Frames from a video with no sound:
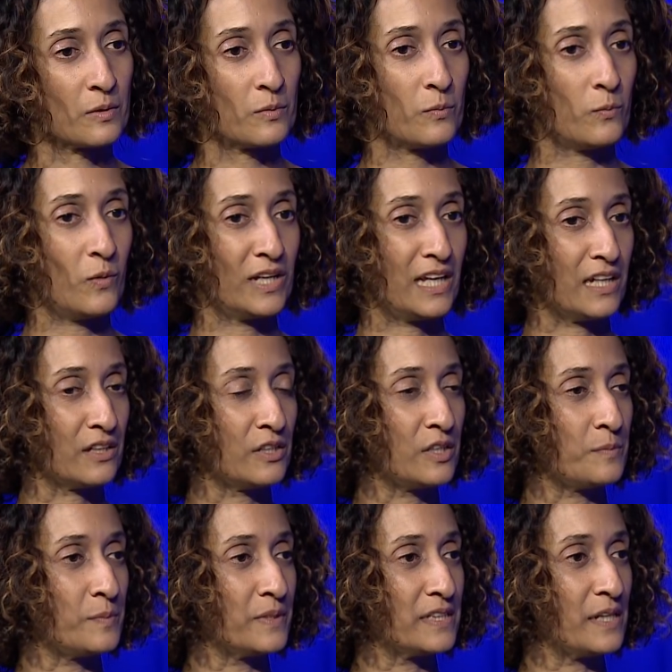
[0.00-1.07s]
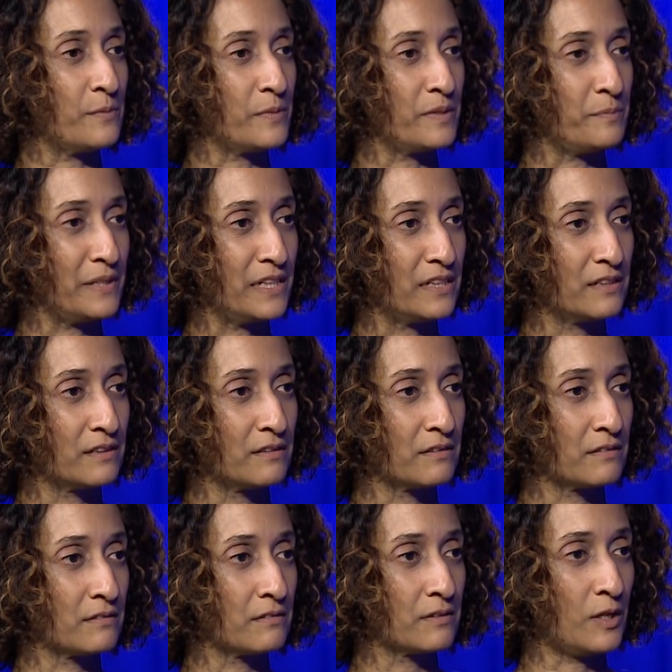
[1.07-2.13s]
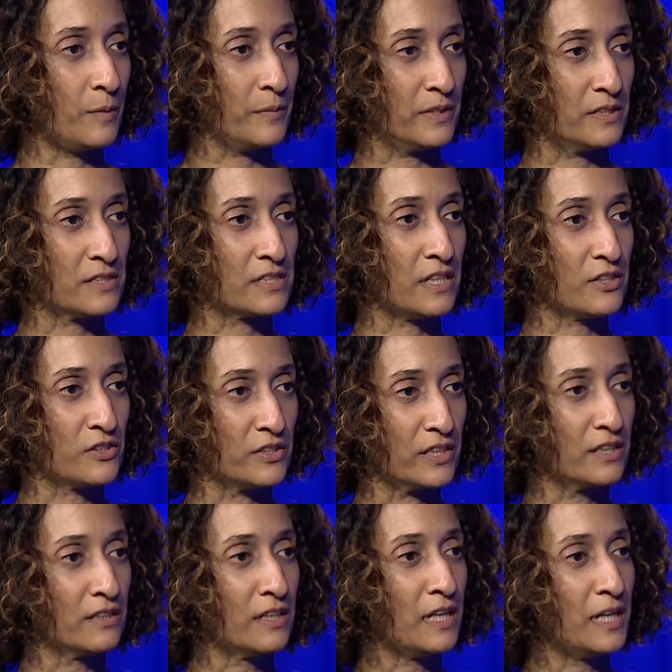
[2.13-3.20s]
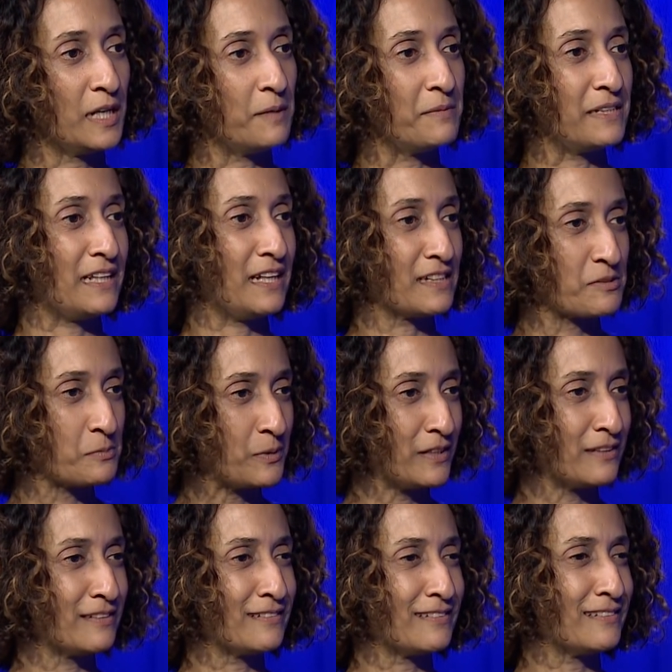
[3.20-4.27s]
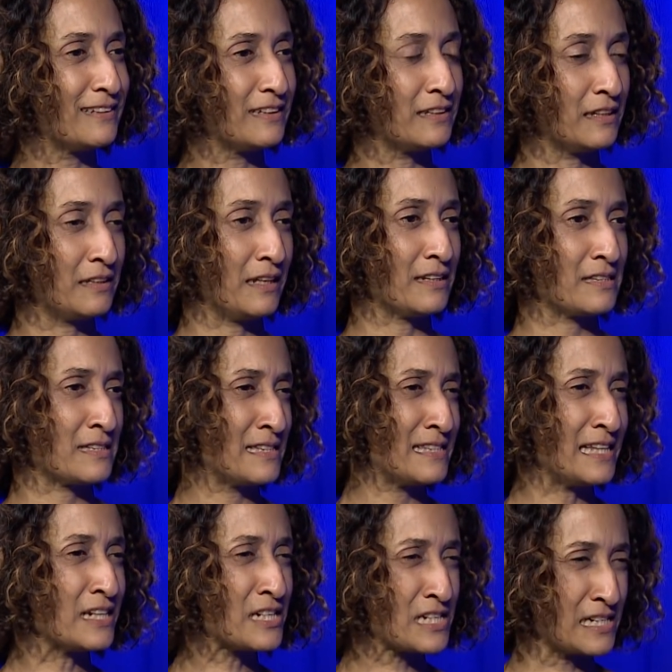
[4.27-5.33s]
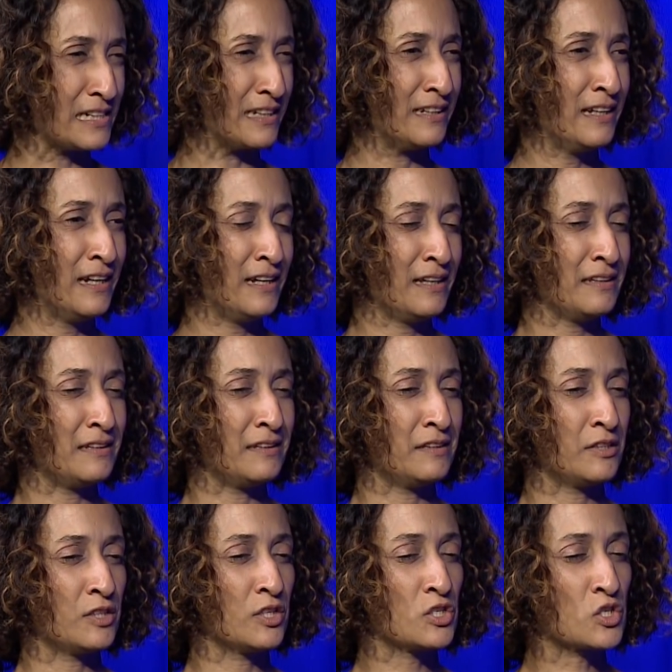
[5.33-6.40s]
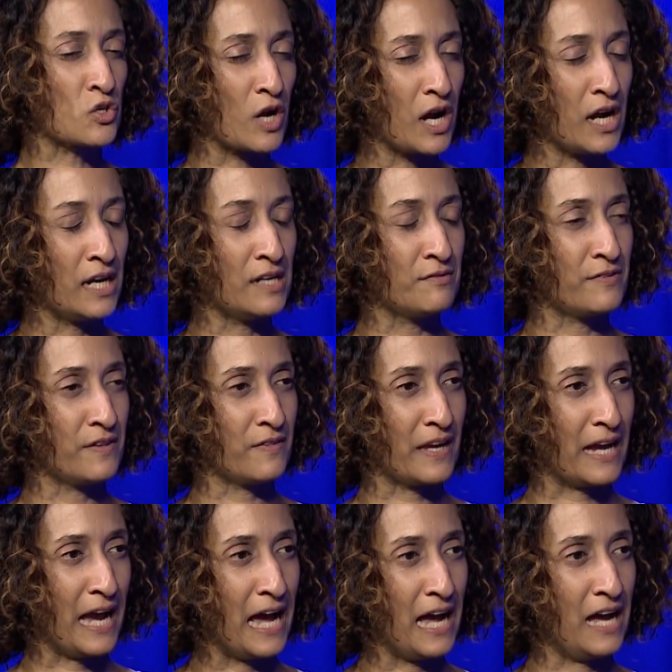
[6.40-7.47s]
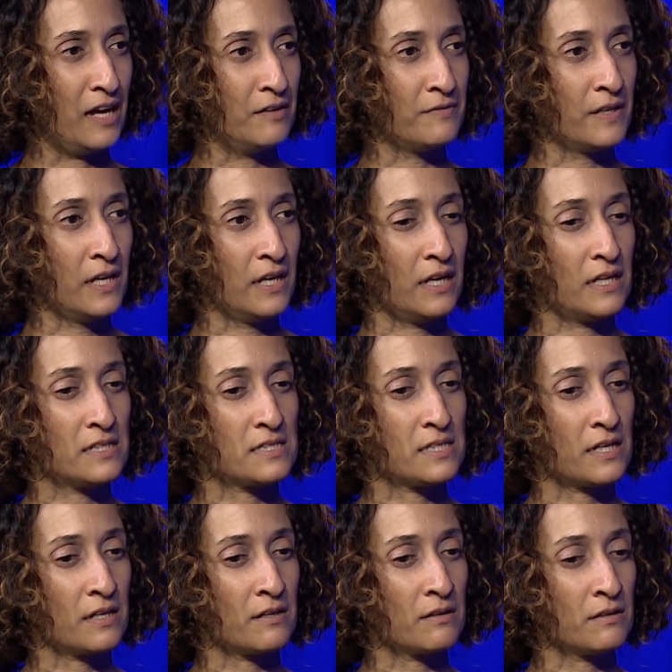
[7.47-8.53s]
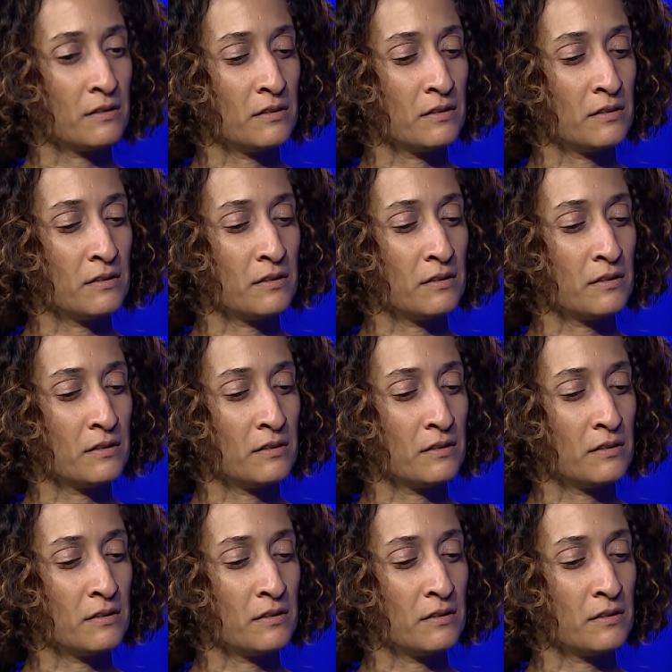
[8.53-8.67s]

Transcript: Well, I could, but then we'd be in a communist country. I mean, that's essentially the drive that they have. It's they're